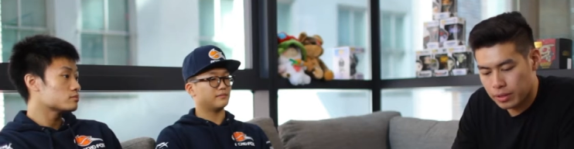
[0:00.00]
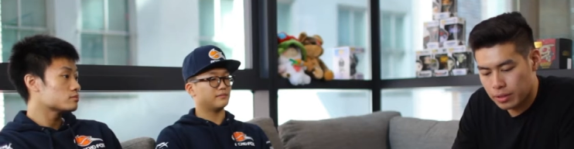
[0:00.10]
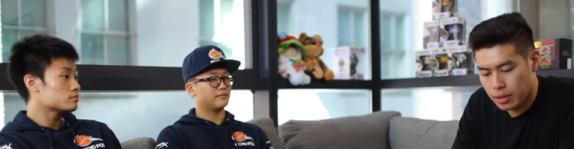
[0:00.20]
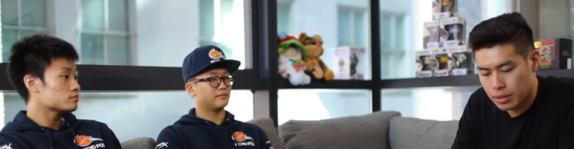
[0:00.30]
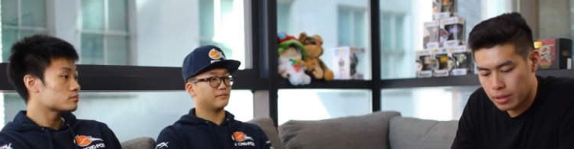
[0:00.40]

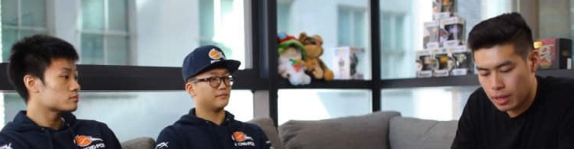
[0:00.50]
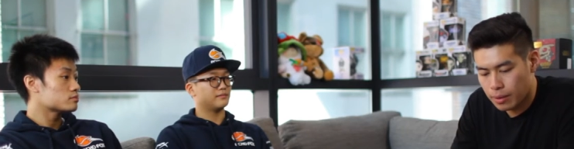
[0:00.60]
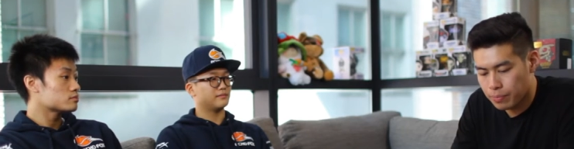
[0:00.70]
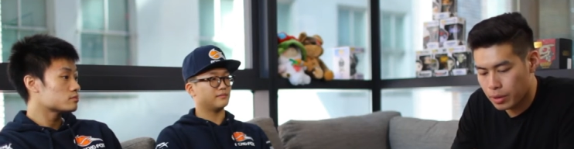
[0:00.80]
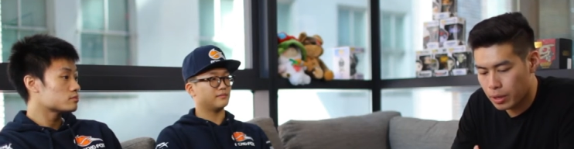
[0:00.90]
Speaker 1: LCS,
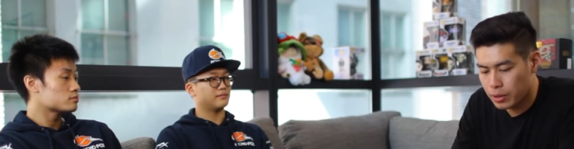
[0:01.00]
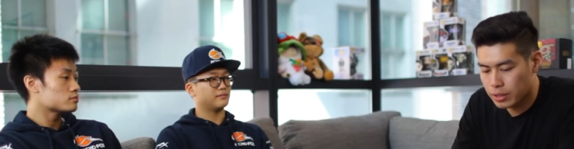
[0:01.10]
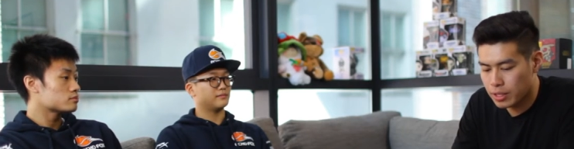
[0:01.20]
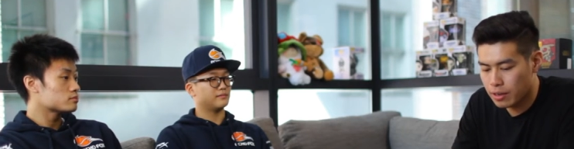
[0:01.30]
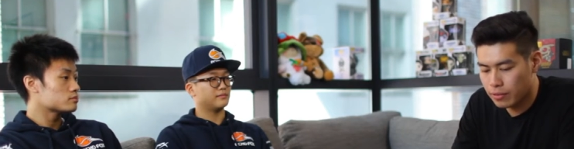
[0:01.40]
um, are you
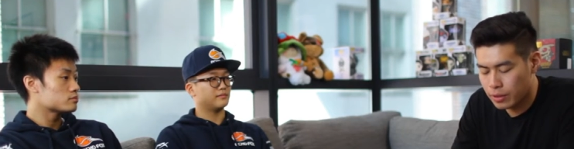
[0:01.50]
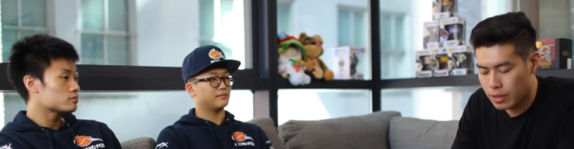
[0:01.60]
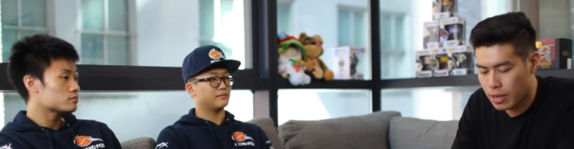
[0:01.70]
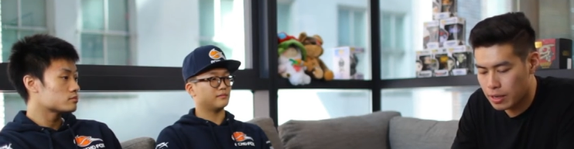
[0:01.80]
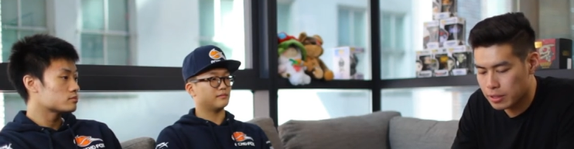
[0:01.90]
excited for
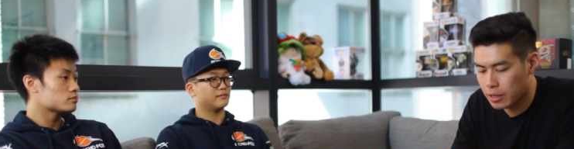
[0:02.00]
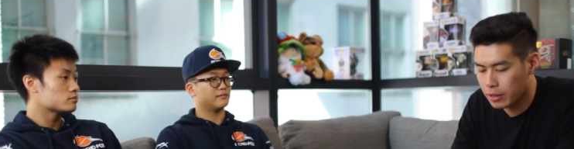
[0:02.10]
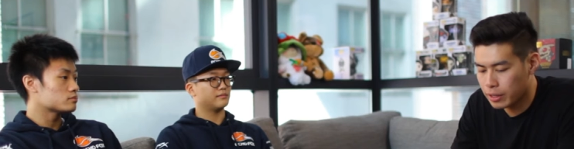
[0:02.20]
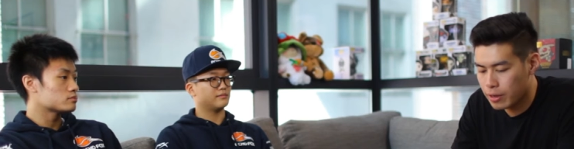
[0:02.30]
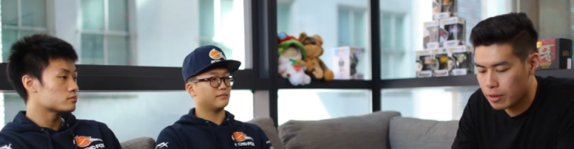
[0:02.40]
the NA
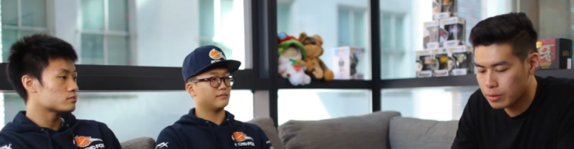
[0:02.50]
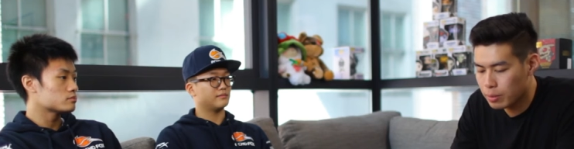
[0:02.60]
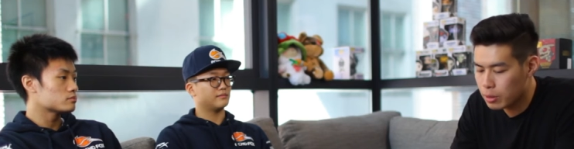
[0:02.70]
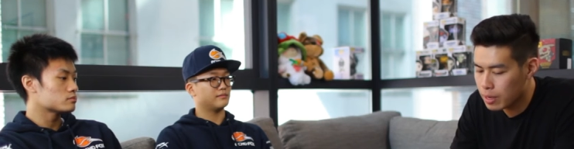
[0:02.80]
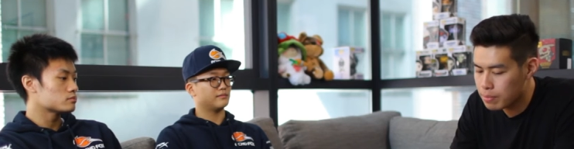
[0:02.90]
Scouting Ground
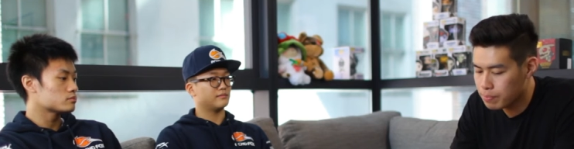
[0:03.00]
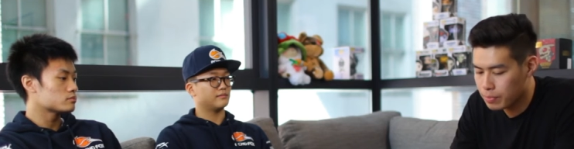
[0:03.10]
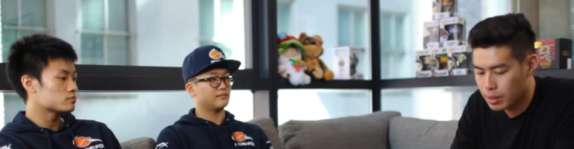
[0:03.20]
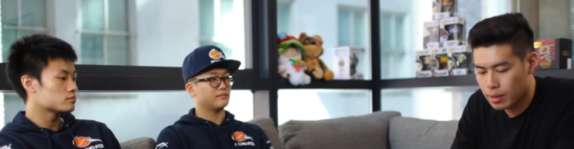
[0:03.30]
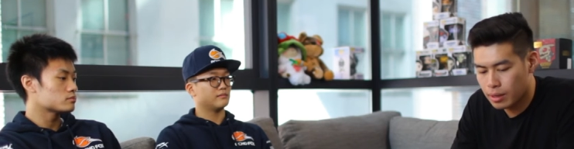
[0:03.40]
program?
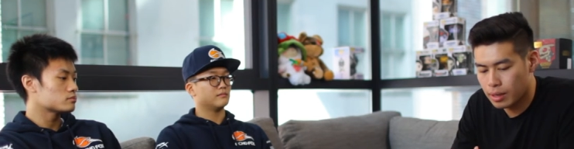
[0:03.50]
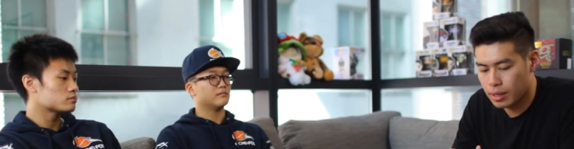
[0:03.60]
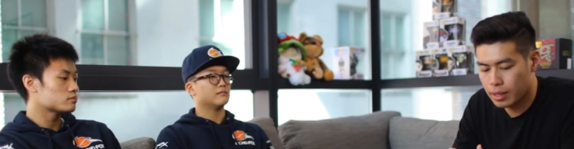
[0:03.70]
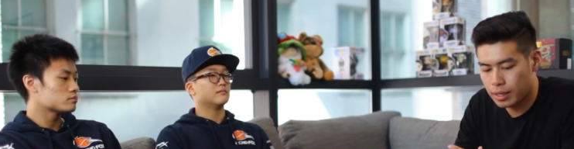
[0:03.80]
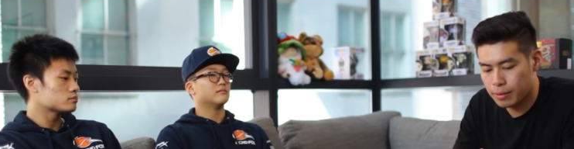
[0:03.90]

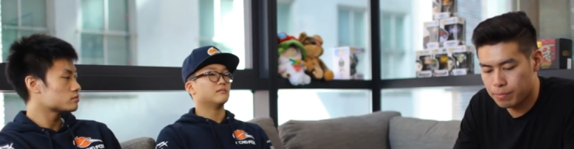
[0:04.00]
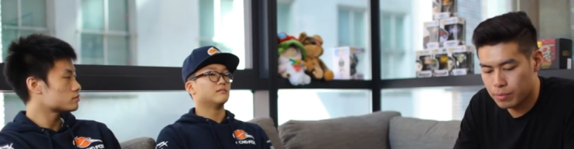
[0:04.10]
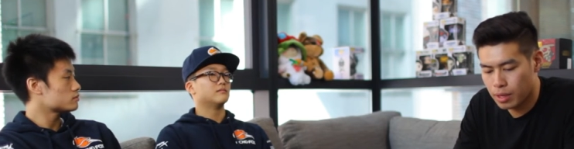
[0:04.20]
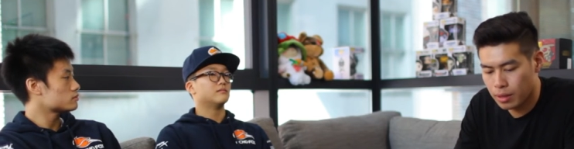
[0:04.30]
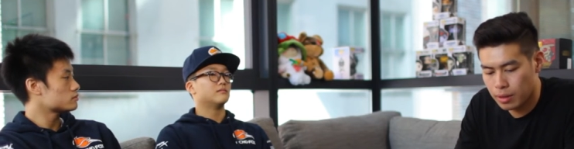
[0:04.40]
Um,
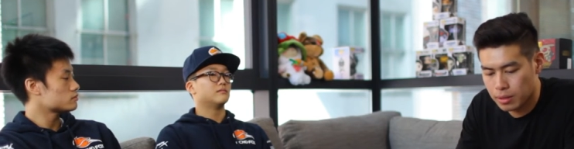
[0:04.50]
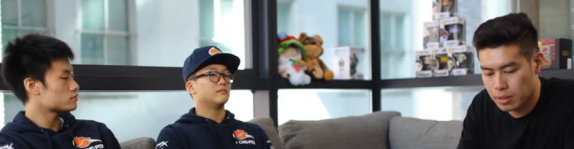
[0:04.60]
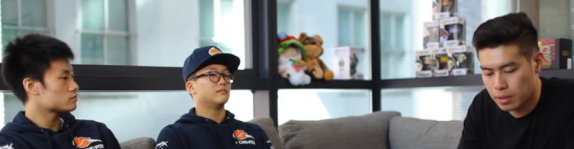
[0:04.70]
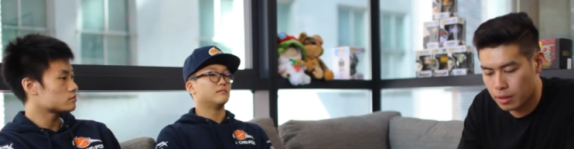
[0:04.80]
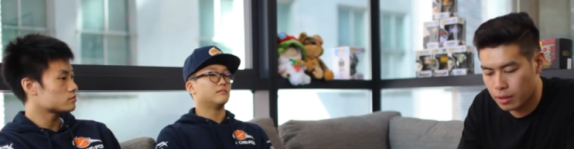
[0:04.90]
I think this
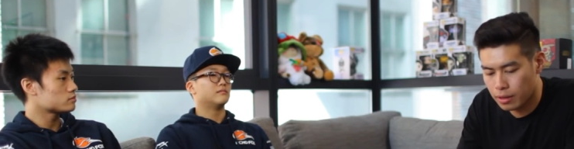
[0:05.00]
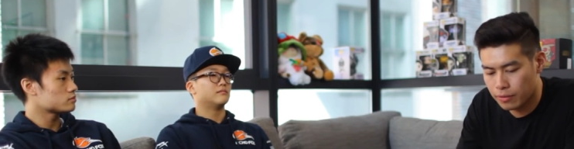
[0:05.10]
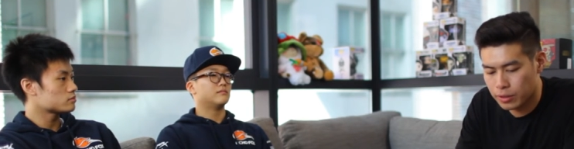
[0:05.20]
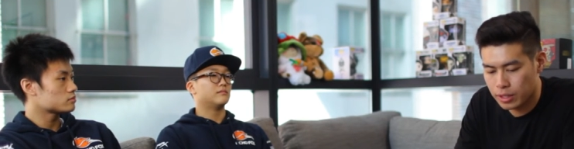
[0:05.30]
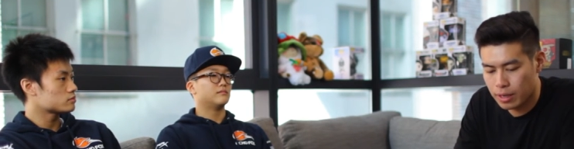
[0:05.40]
is the,
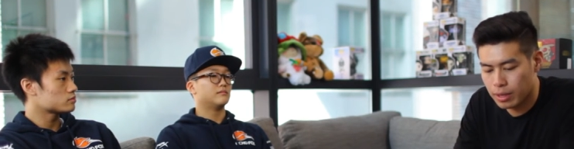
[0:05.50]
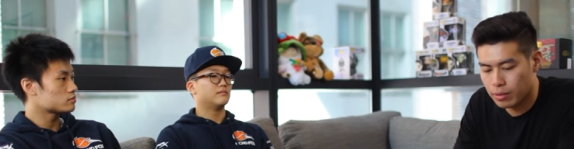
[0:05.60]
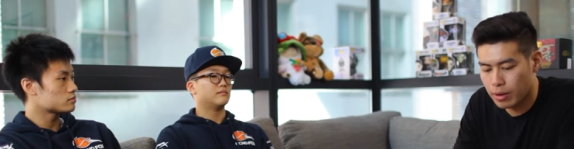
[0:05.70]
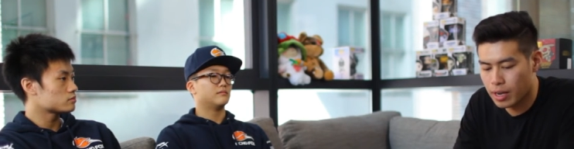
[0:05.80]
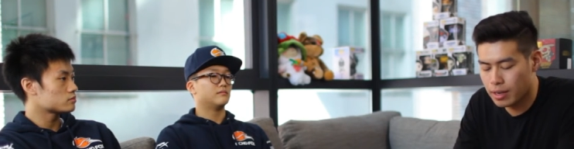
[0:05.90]
the first time
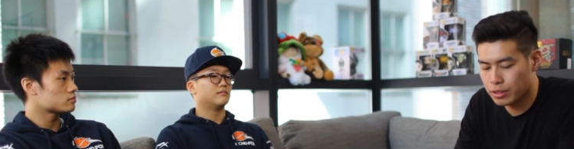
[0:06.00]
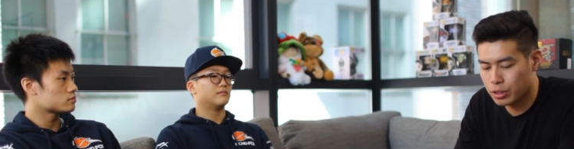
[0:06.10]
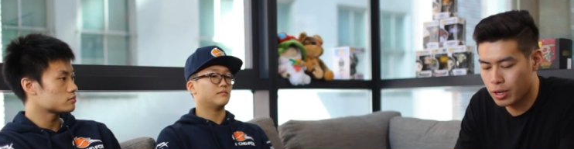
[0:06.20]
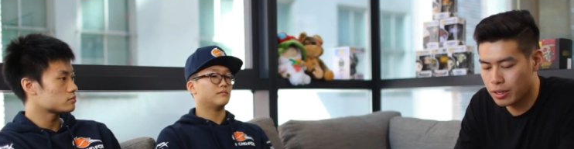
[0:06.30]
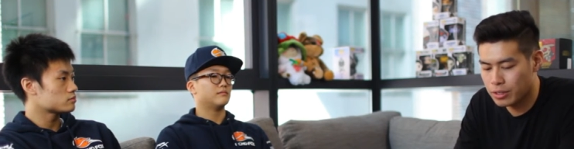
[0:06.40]
that Riot is
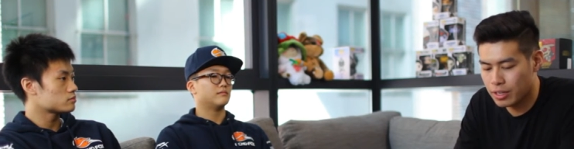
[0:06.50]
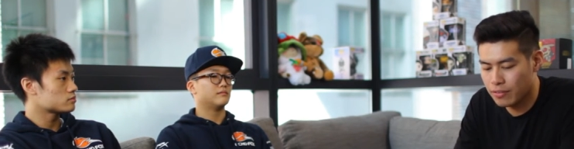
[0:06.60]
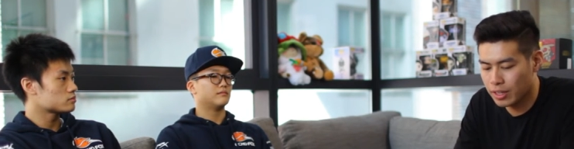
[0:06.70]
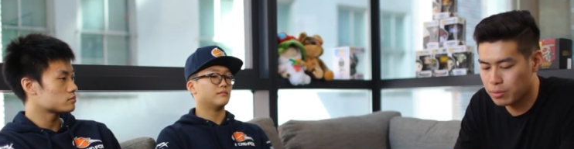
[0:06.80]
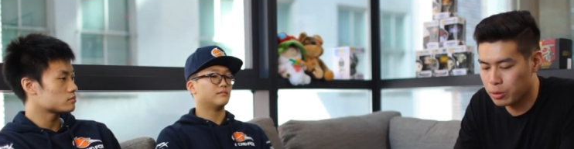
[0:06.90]
trying to
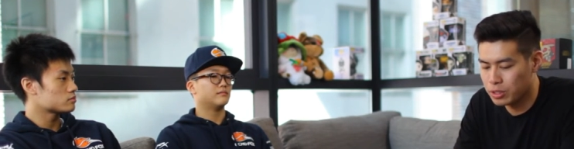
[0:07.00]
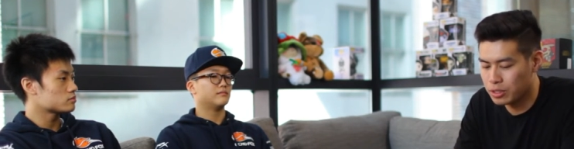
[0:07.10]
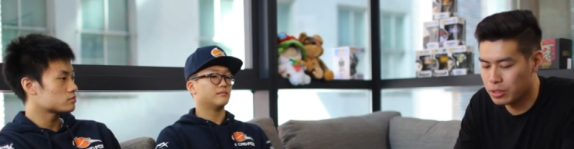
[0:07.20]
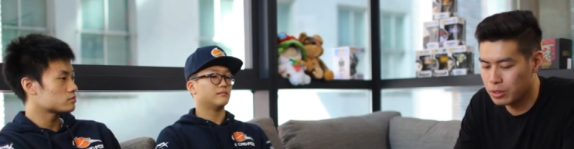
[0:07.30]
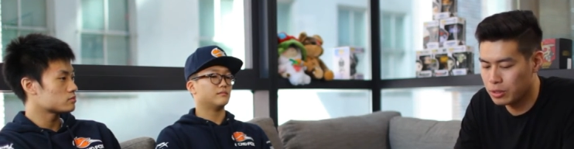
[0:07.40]
give exposure
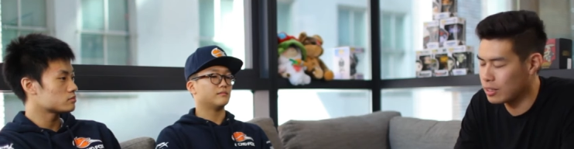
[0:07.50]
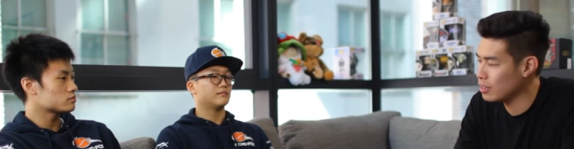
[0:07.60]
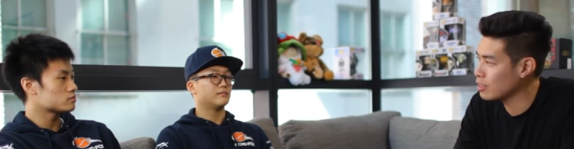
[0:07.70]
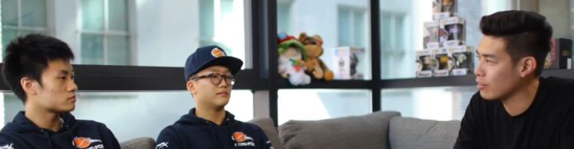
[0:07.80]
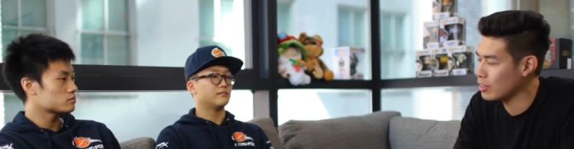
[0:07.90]
to
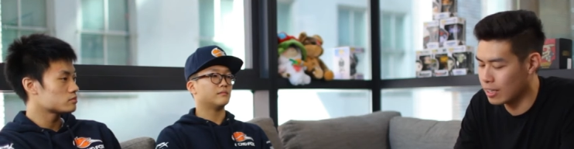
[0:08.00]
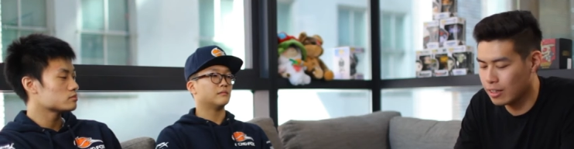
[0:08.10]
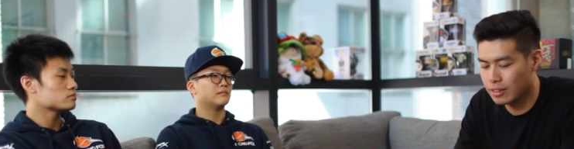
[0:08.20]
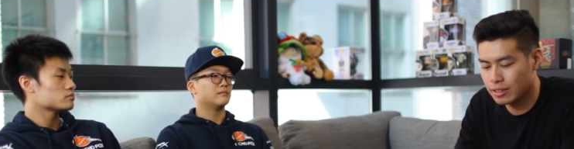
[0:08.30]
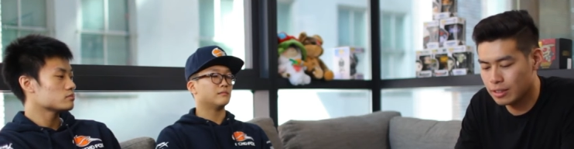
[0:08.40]
undiscovered
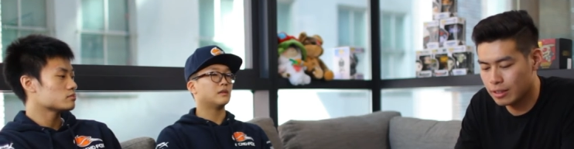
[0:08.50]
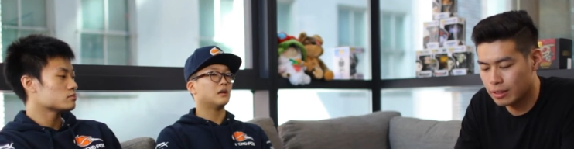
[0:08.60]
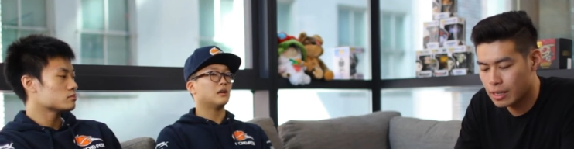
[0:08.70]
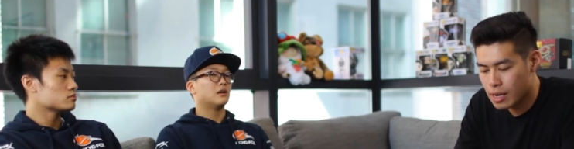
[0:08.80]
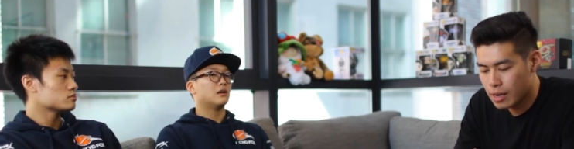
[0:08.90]
talent. So,